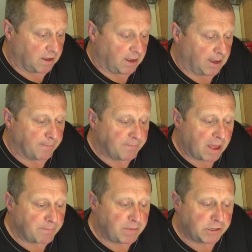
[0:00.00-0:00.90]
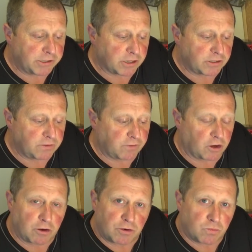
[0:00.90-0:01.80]
That means that you've got a
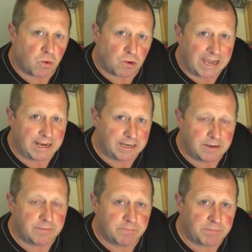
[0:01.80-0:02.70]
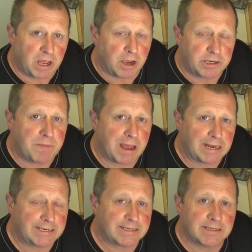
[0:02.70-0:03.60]
lot of water getting in behind the
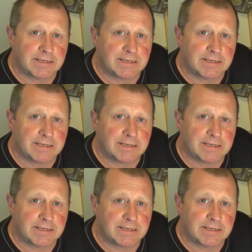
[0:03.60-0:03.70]
pellet,